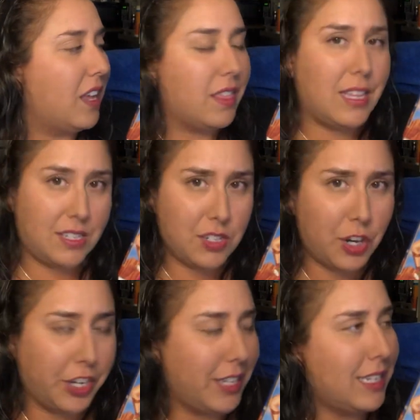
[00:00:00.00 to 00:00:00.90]
This is
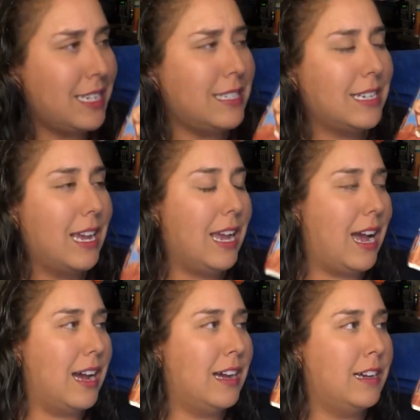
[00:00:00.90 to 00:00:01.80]
Hercules.
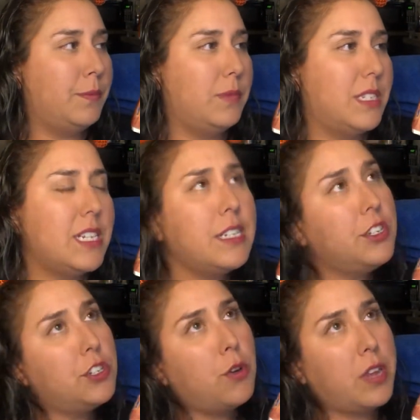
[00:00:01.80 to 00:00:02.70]
Disney
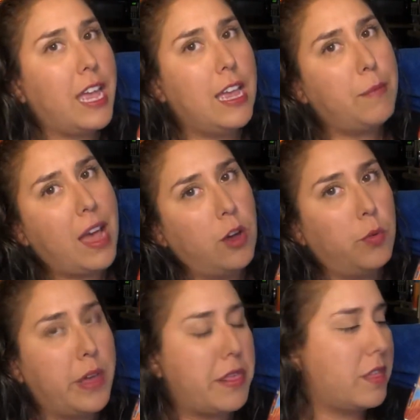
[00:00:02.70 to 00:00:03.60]
Store came out
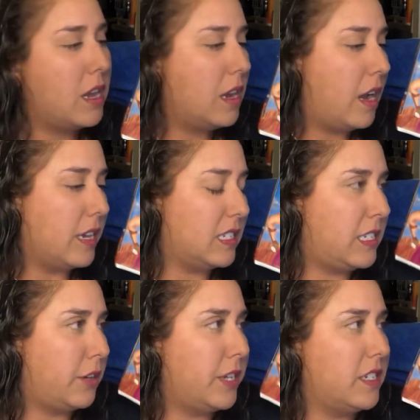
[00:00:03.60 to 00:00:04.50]
with a
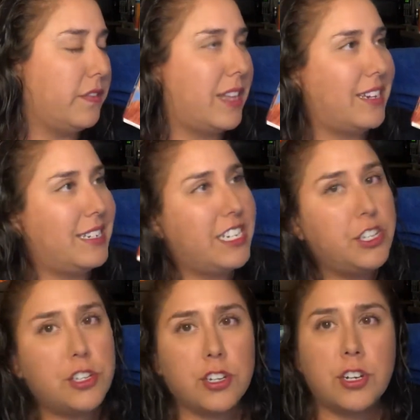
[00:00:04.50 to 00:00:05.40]
series of like
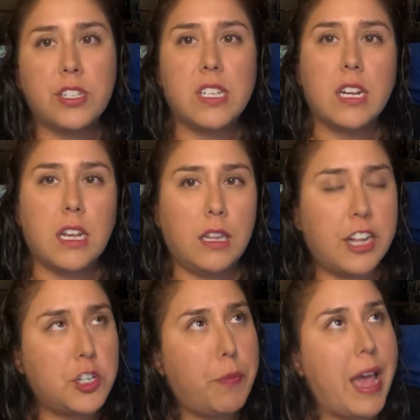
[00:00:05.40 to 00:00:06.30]
t-shirts and
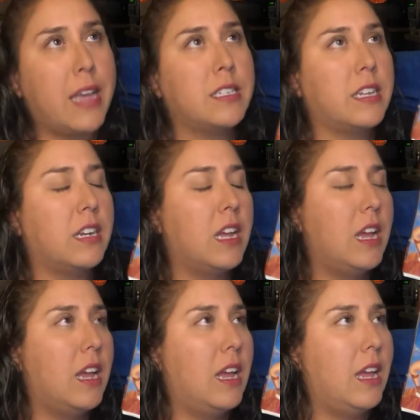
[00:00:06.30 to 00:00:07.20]
clutch bags and
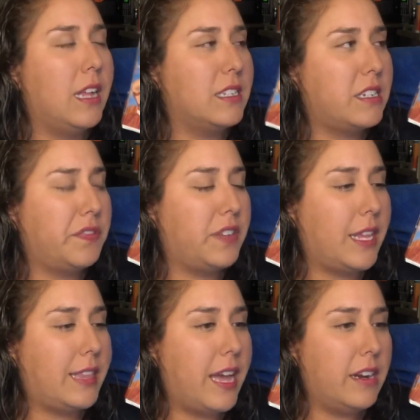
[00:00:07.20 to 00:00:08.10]
stuff
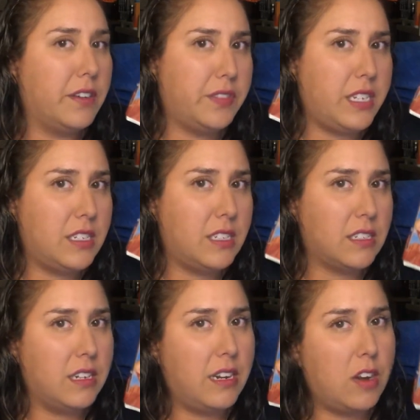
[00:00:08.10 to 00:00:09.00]
like that of these
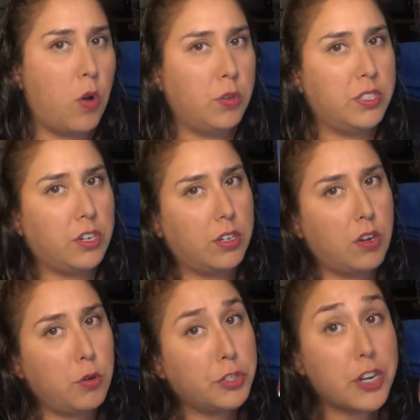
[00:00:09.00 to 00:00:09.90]
older
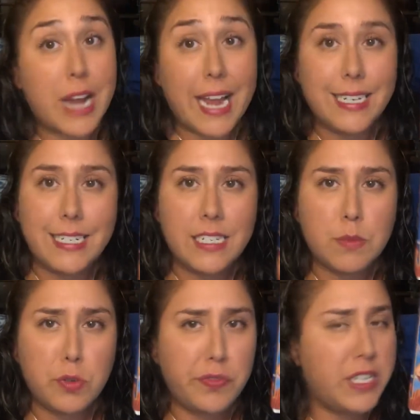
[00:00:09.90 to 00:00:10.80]
90s
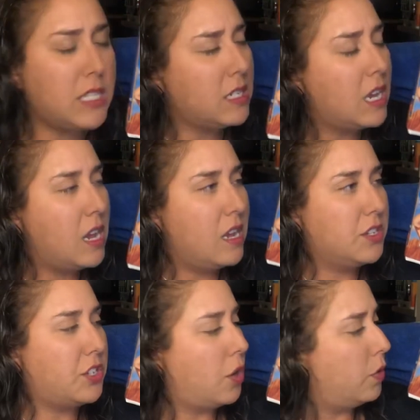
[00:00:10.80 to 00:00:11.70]
movies.
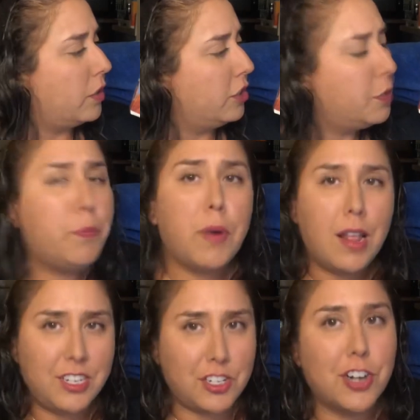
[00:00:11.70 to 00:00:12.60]
So you
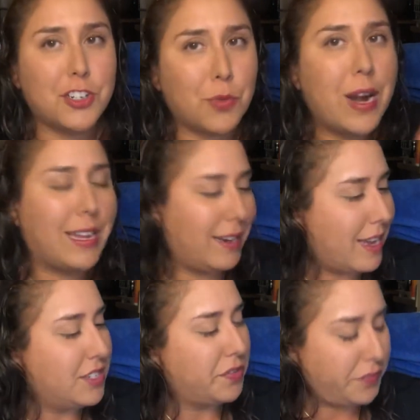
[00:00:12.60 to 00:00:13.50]
probably start to
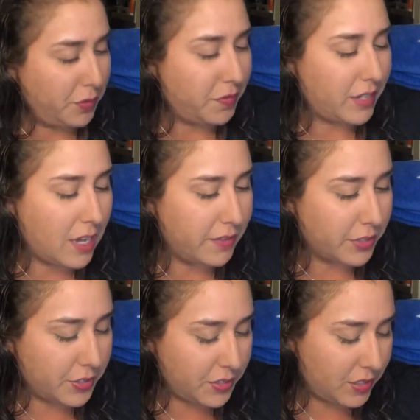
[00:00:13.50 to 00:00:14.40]
recognize a few of the
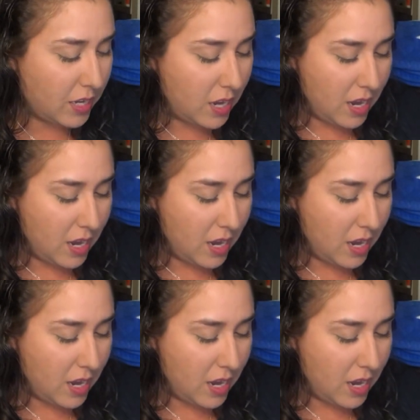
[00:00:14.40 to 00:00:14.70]
covers.